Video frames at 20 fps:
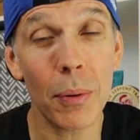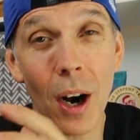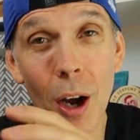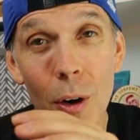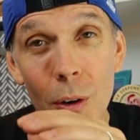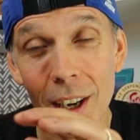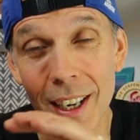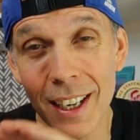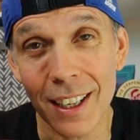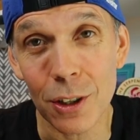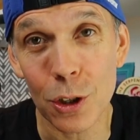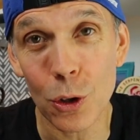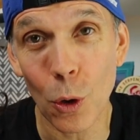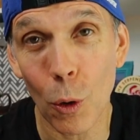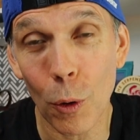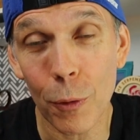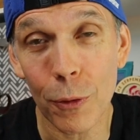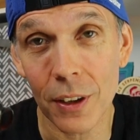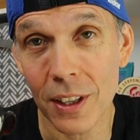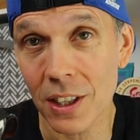Pro and
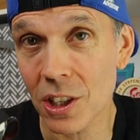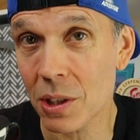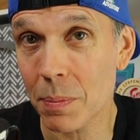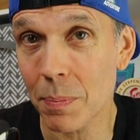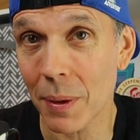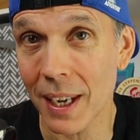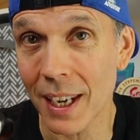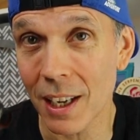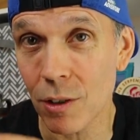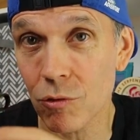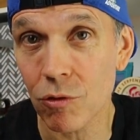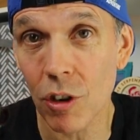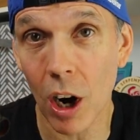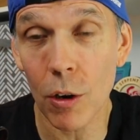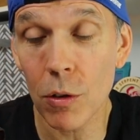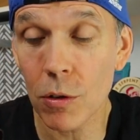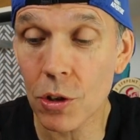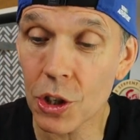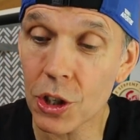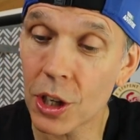Endorphin Speed
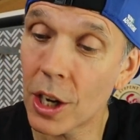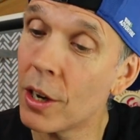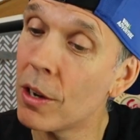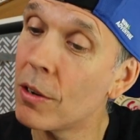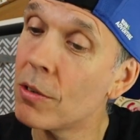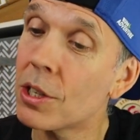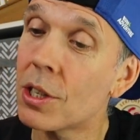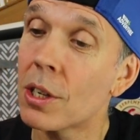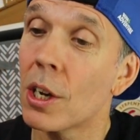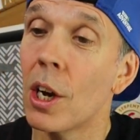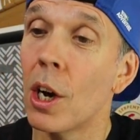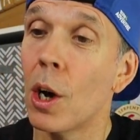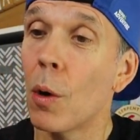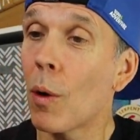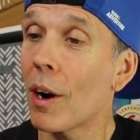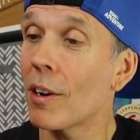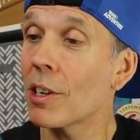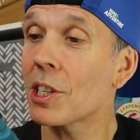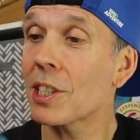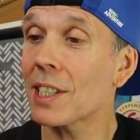road shoes,
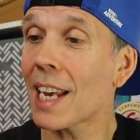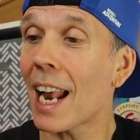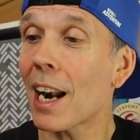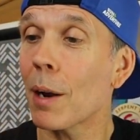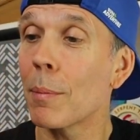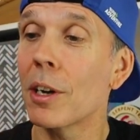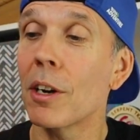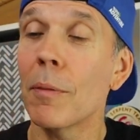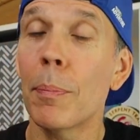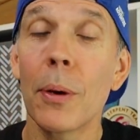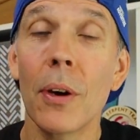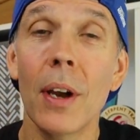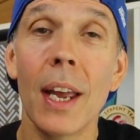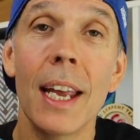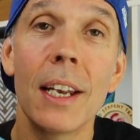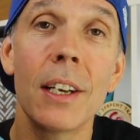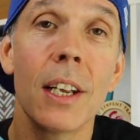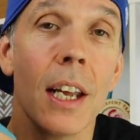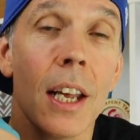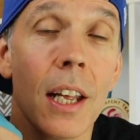whereas Salomon have put
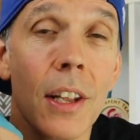in